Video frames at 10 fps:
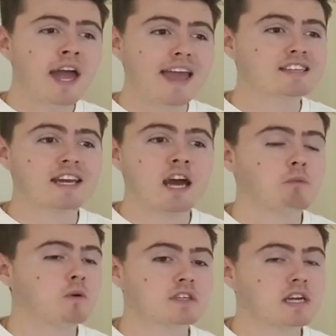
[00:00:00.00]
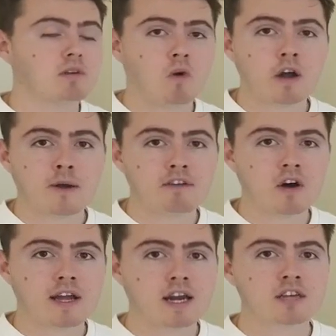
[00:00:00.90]
It's going to help you understand why you have
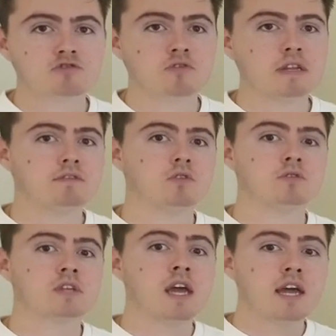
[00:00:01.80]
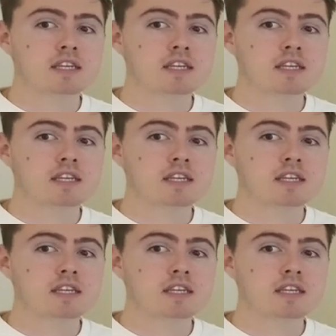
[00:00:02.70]
high cholesterol levels.